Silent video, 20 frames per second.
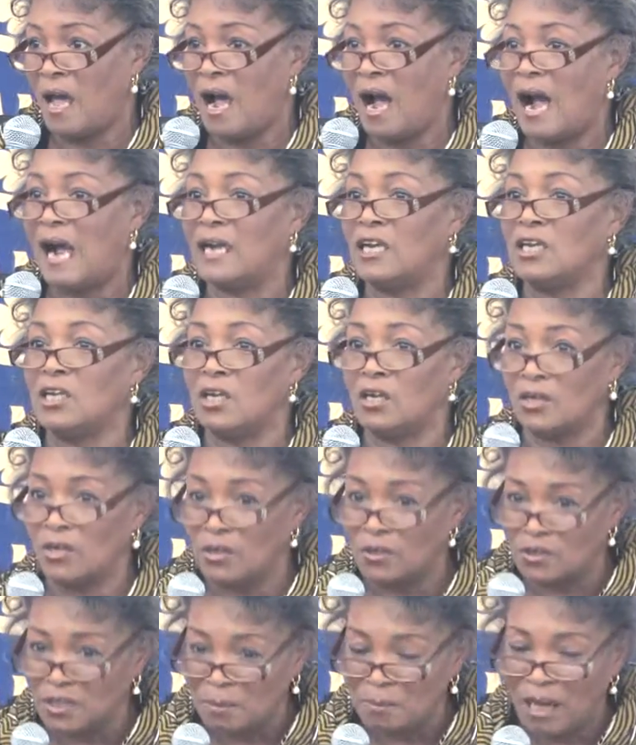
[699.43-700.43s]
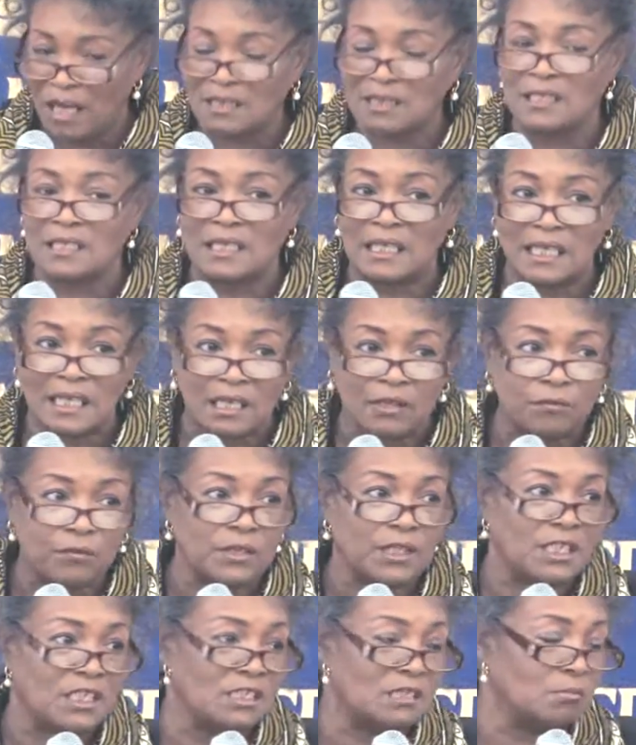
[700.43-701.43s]
I learned about the need for
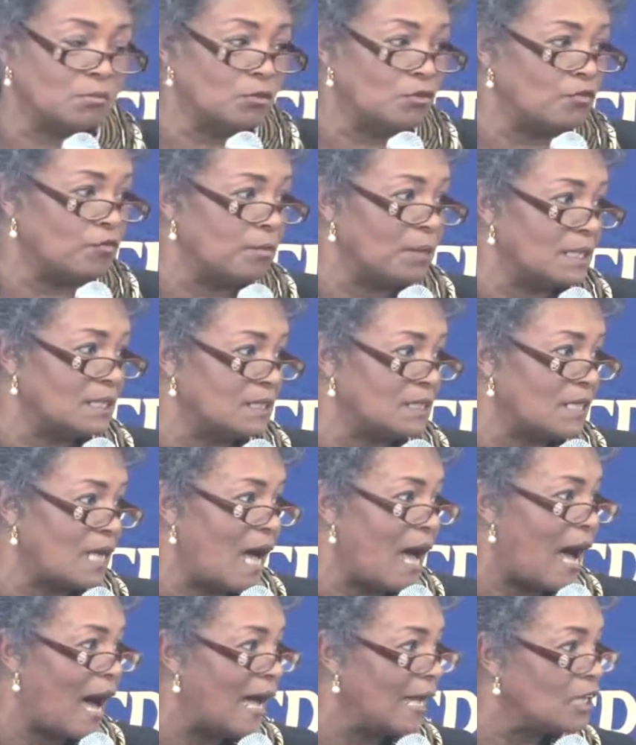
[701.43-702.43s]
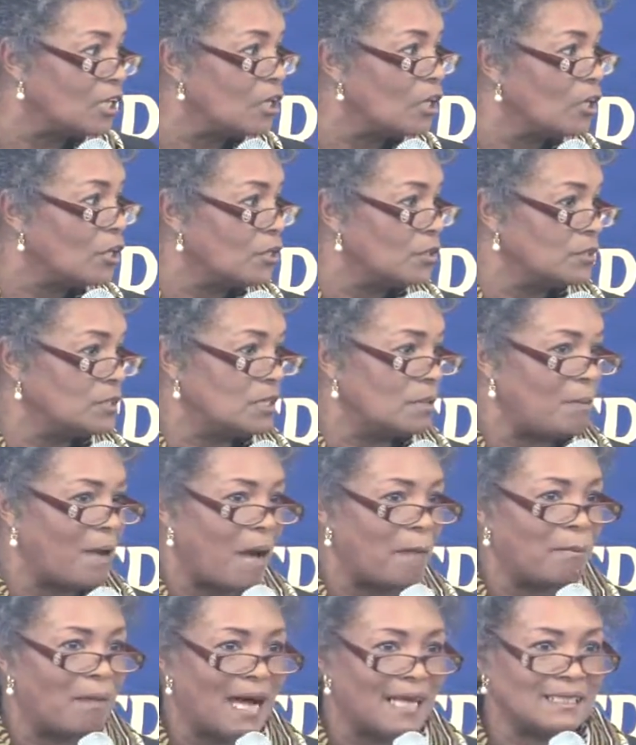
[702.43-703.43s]
these movements. I learned
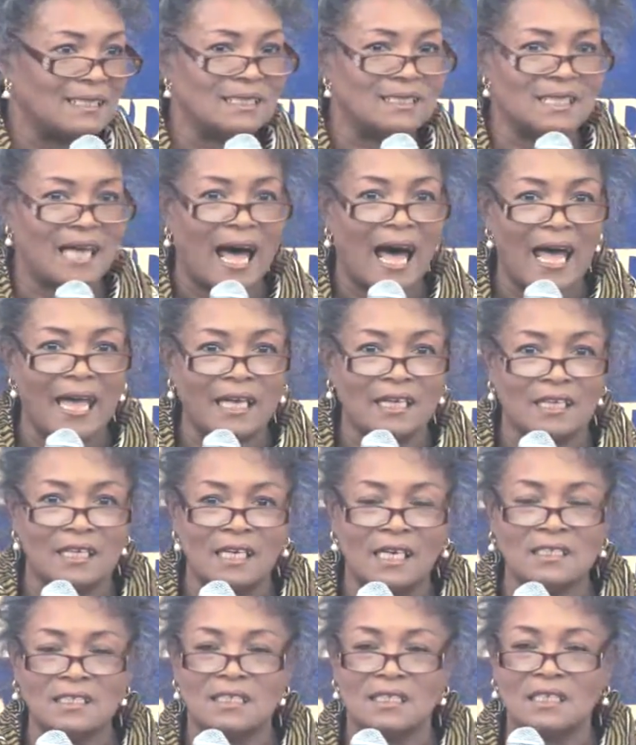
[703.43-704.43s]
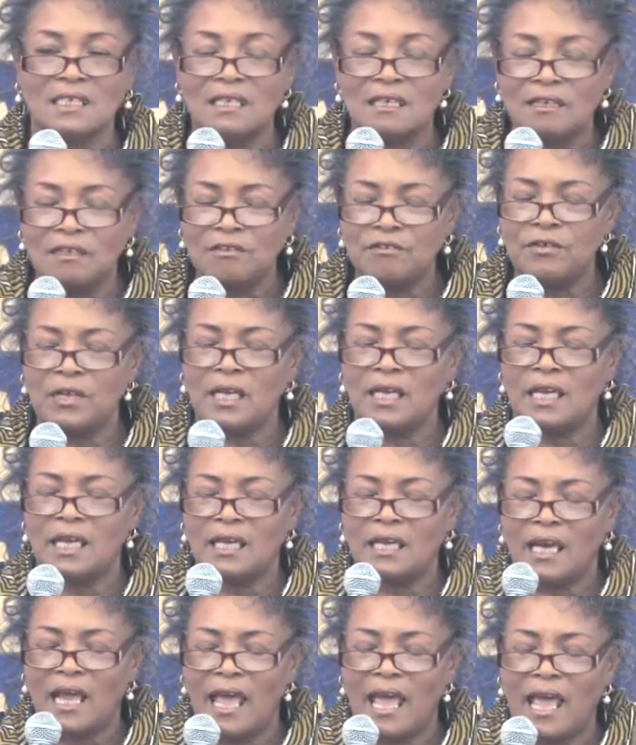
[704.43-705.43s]
about my desire to live
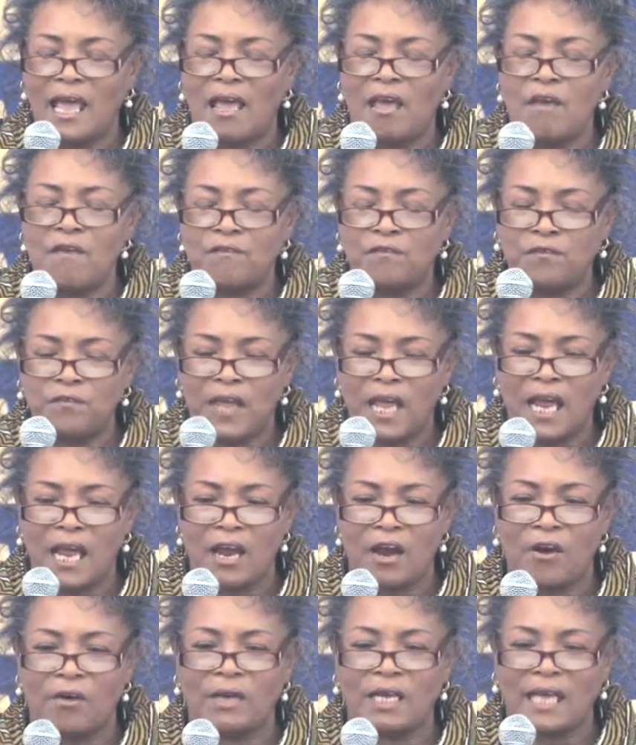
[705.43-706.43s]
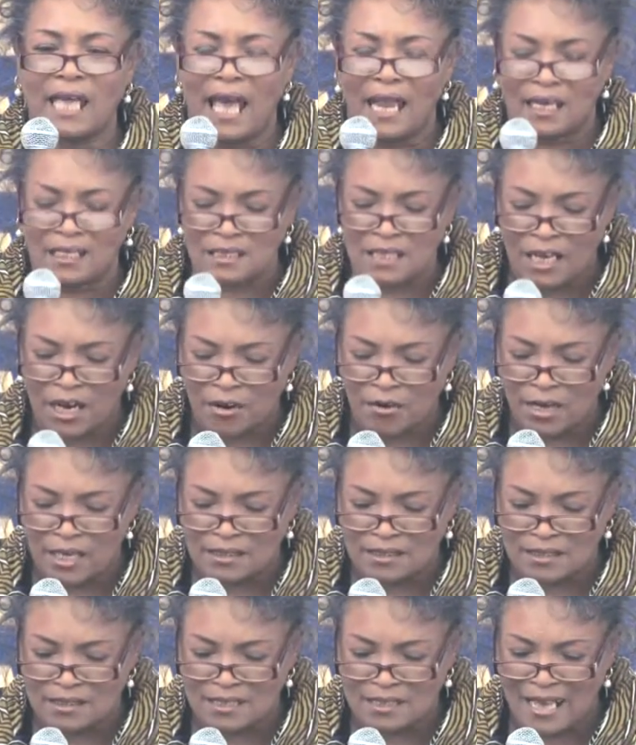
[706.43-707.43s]
in a fair,
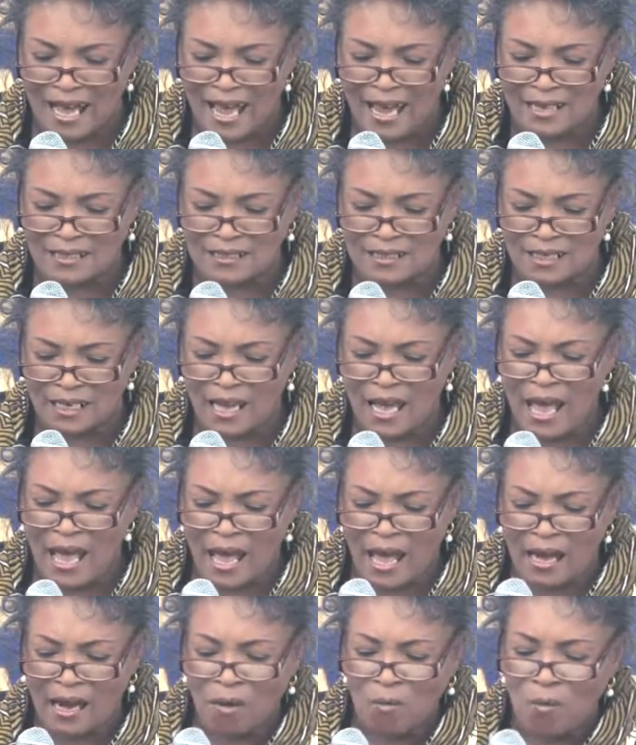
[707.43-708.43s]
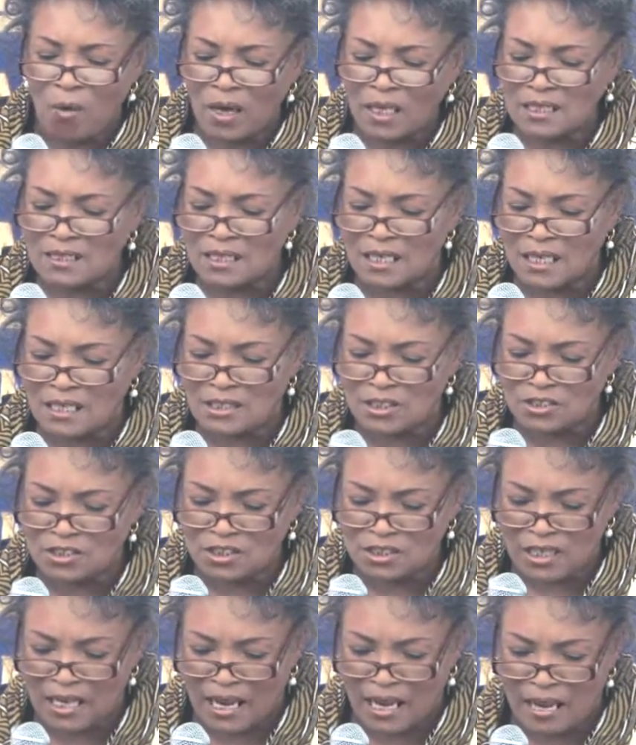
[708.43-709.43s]
egalitarian society. And I wanted to
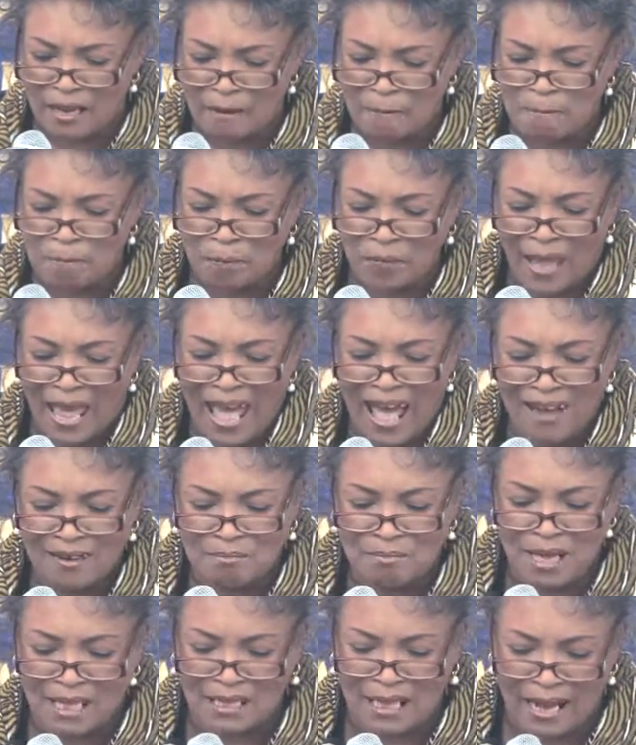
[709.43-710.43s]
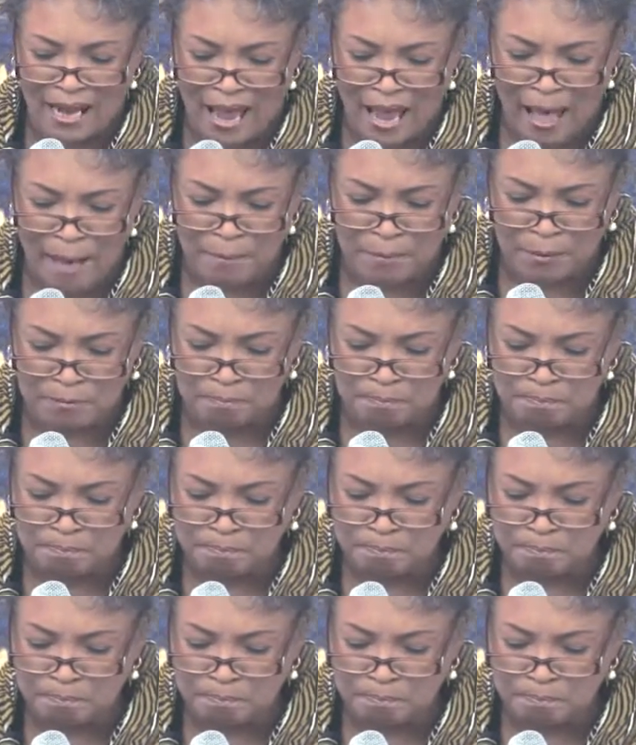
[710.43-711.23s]
understand how to make that happen.